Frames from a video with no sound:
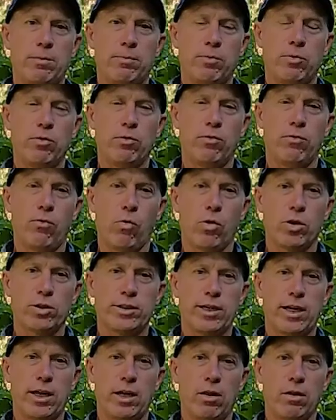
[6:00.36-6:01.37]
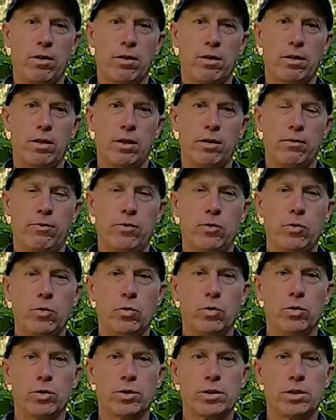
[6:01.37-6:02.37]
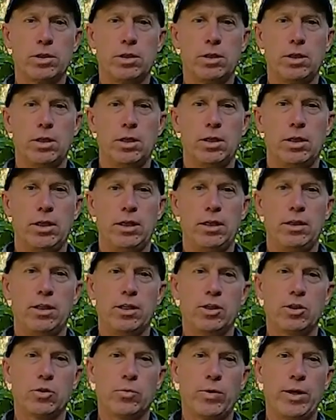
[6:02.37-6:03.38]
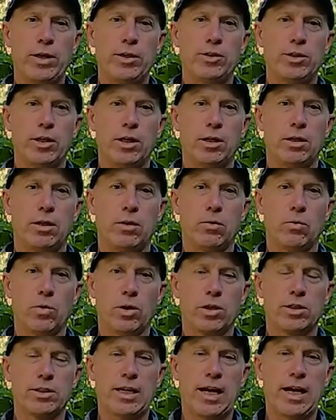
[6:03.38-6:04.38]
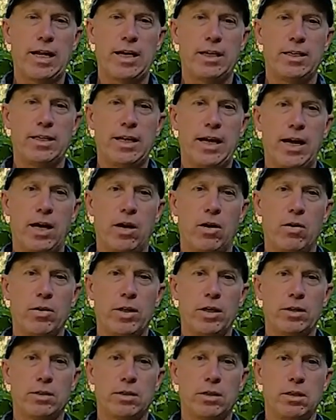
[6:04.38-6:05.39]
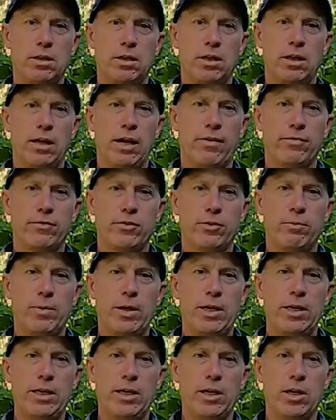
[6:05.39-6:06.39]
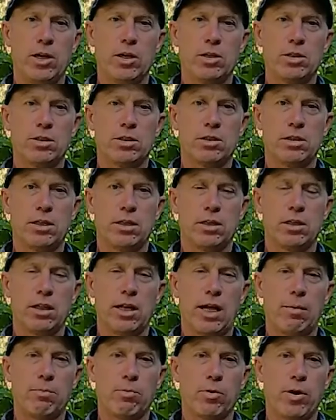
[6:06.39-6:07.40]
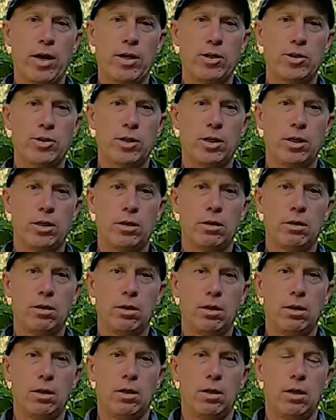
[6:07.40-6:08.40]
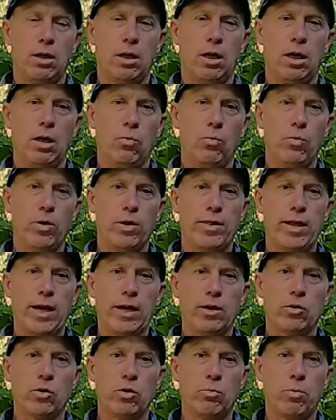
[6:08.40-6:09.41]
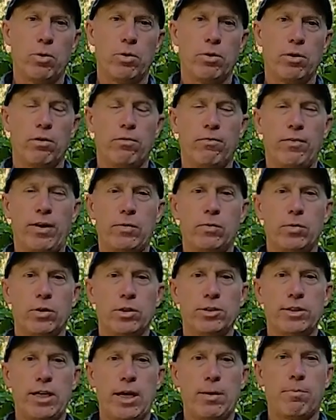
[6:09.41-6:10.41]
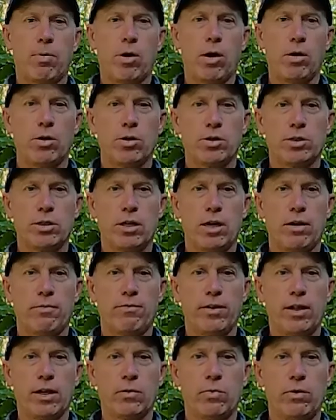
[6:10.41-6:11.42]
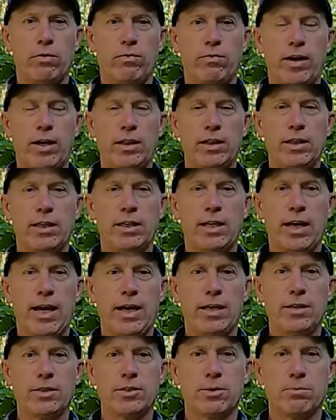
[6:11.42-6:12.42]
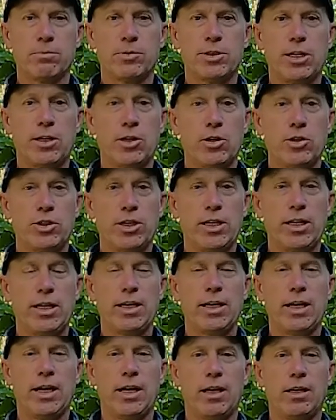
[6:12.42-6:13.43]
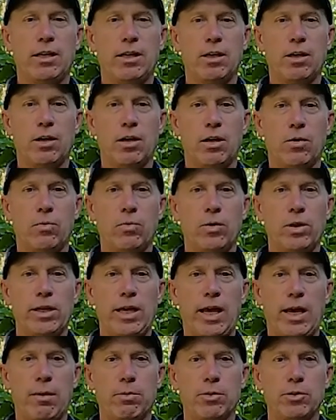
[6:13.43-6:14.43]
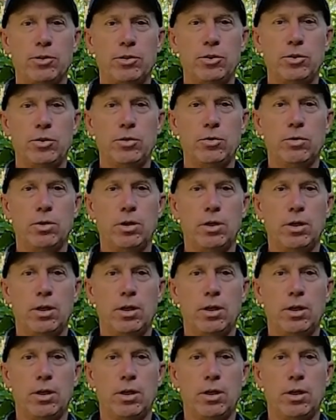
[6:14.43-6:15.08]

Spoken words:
improve forest health and fuels in this region. We're excited now that after many years in collaboration with that group, with our federal and state partners, that I feel like we finally gained some synergy and are really able to